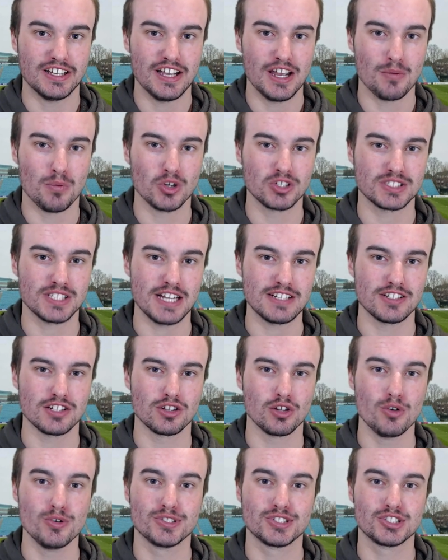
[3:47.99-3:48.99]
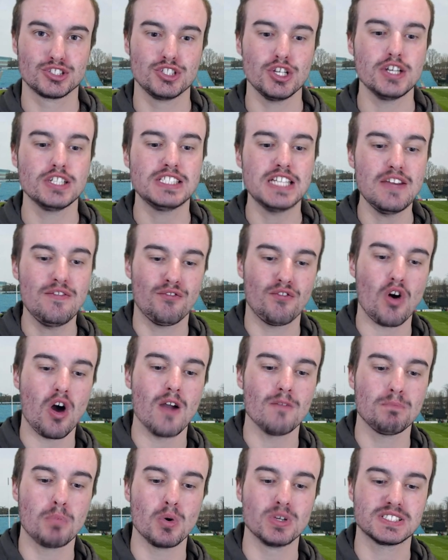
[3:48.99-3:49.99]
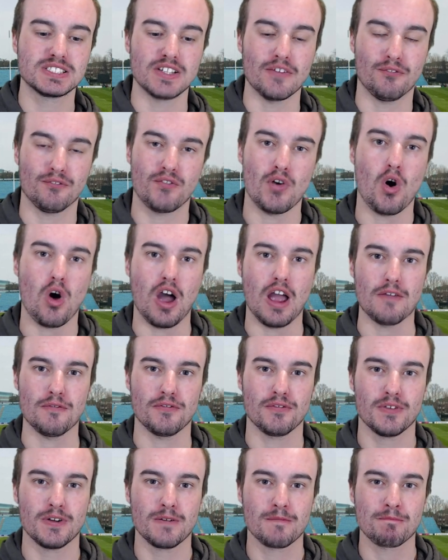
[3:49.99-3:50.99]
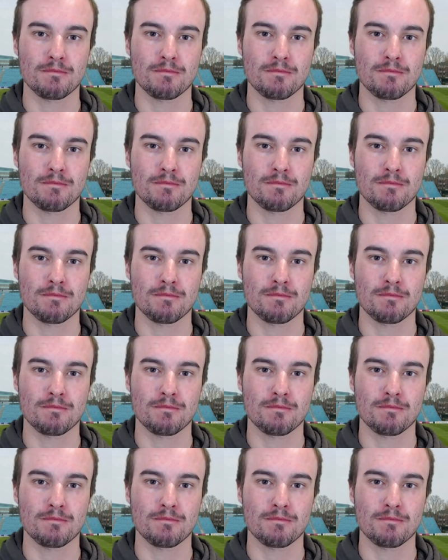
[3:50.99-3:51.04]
in which they did lose 35 points to 5.